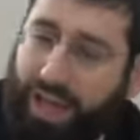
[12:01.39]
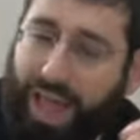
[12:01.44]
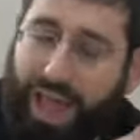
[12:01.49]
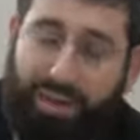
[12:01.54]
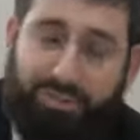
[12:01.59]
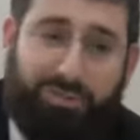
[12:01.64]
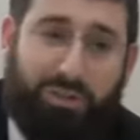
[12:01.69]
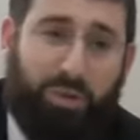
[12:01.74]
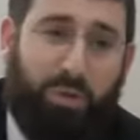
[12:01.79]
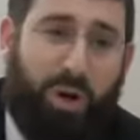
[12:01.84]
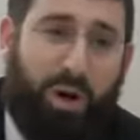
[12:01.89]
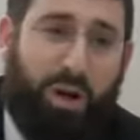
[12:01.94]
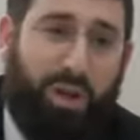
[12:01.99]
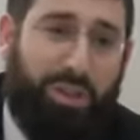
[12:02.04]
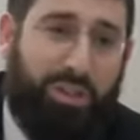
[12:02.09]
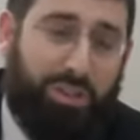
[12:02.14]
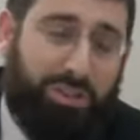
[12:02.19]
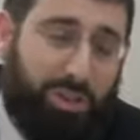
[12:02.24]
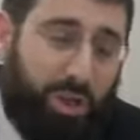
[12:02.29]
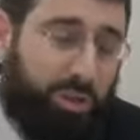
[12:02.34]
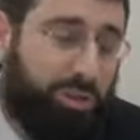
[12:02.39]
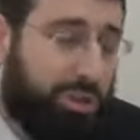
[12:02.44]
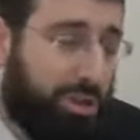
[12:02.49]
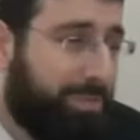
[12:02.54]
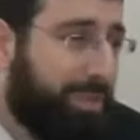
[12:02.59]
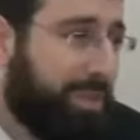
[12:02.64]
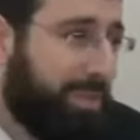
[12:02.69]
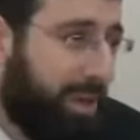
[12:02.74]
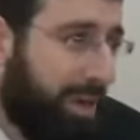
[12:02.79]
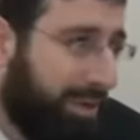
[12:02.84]
After all, there's no
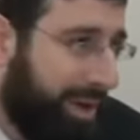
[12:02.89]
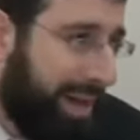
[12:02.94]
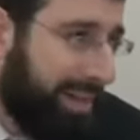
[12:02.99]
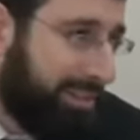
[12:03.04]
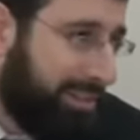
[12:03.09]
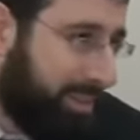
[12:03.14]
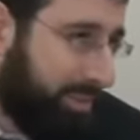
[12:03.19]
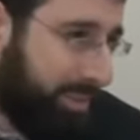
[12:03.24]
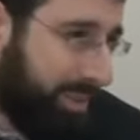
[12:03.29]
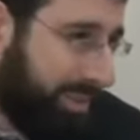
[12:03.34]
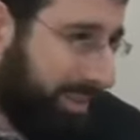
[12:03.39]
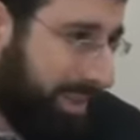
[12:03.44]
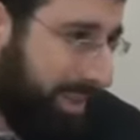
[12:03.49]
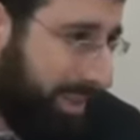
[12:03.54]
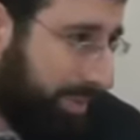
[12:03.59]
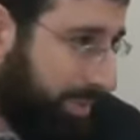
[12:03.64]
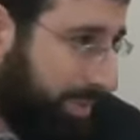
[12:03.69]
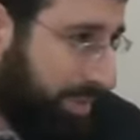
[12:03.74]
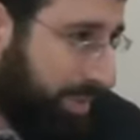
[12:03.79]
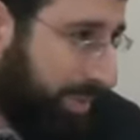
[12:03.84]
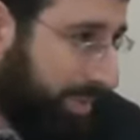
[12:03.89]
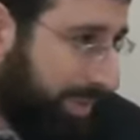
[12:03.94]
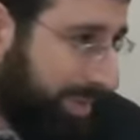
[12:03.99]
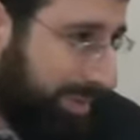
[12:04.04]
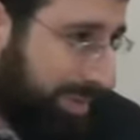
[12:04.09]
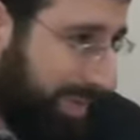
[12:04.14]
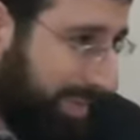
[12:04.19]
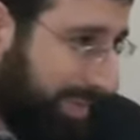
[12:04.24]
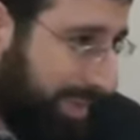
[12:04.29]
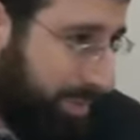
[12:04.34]
Tumah Dairaisa we're dealing with,
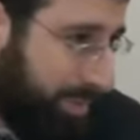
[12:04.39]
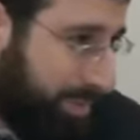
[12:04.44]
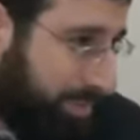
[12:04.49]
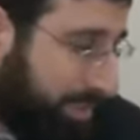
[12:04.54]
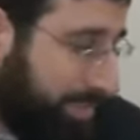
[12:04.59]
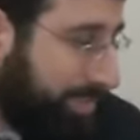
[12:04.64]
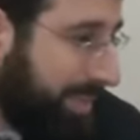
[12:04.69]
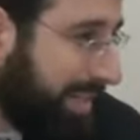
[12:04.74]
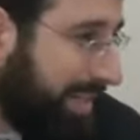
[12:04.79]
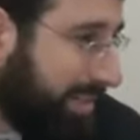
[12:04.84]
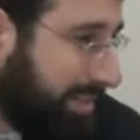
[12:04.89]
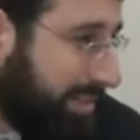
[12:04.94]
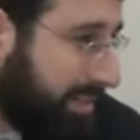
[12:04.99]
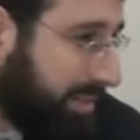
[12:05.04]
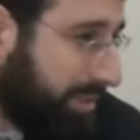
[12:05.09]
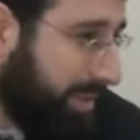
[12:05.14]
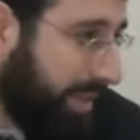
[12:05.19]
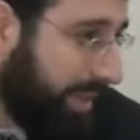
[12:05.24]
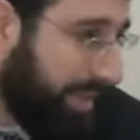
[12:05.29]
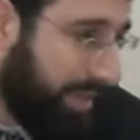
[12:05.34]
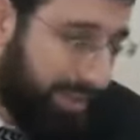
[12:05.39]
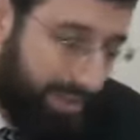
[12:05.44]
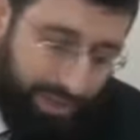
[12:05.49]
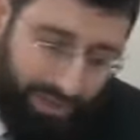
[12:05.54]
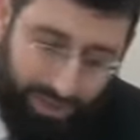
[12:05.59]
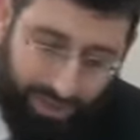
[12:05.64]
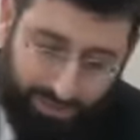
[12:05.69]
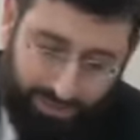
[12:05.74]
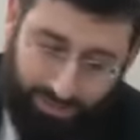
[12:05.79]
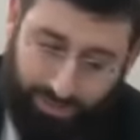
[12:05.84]
only dealing with rabbinic decree.
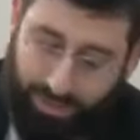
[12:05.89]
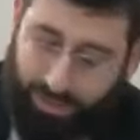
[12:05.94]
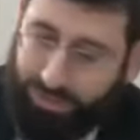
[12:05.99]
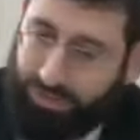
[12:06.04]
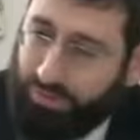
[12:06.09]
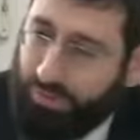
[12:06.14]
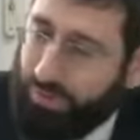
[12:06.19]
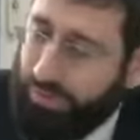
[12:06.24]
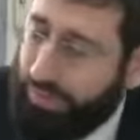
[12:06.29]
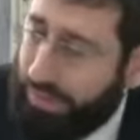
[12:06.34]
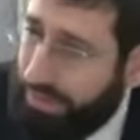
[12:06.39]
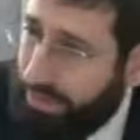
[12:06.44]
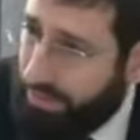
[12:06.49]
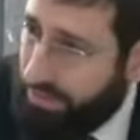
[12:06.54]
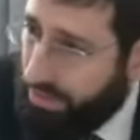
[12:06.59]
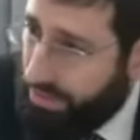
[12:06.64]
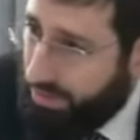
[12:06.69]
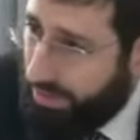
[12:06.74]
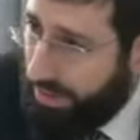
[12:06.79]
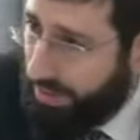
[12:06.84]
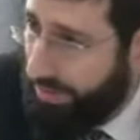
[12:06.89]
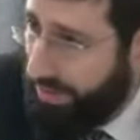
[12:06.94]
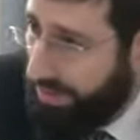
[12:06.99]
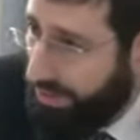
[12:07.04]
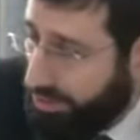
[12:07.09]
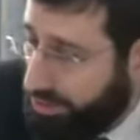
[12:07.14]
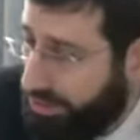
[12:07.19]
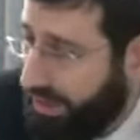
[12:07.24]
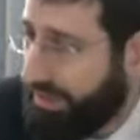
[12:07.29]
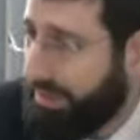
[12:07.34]
So because of rabbinic decree, we're
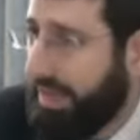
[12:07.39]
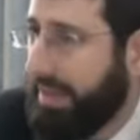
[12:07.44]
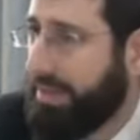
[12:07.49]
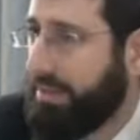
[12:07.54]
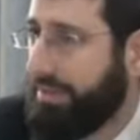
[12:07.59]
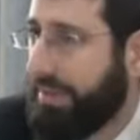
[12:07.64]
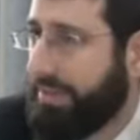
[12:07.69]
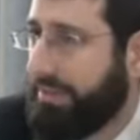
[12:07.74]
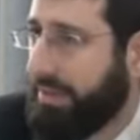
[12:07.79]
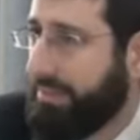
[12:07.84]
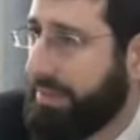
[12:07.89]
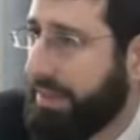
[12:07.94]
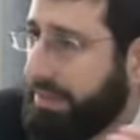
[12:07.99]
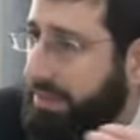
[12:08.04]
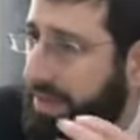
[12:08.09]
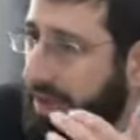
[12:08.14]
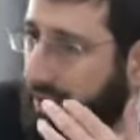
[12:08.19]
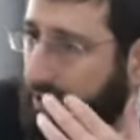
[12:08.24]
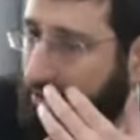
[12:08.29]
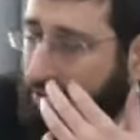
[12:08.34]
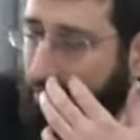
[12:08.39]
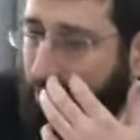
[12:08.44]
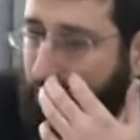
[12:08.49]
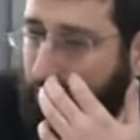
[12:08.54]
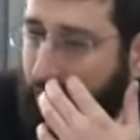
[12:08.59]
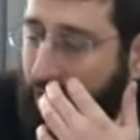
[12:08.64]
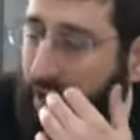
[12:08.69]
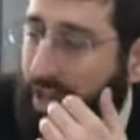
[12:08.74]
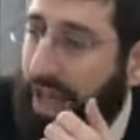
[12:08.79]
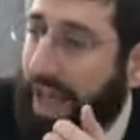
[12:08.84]
going to shut down the Beis HaMikdash
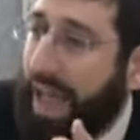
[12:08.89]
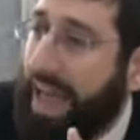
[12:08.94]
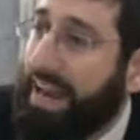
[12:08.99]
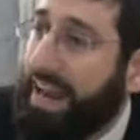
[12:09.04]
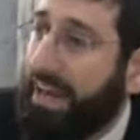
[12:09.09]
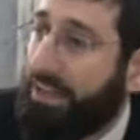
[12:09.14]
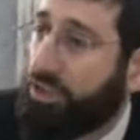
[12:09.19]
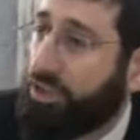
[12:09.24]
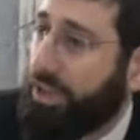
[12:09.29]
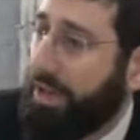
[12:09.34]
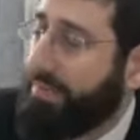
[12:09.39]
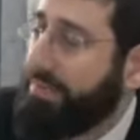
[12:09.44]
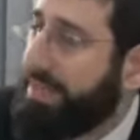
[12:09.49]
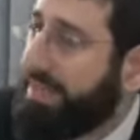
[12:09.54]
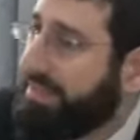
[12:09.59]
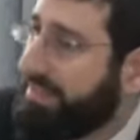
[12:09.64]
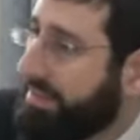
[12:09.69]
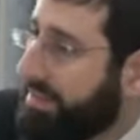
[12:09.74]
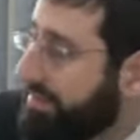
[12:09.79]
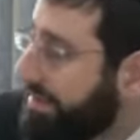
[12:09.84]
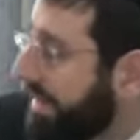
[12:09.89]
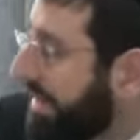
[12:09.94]
and Hashem needs to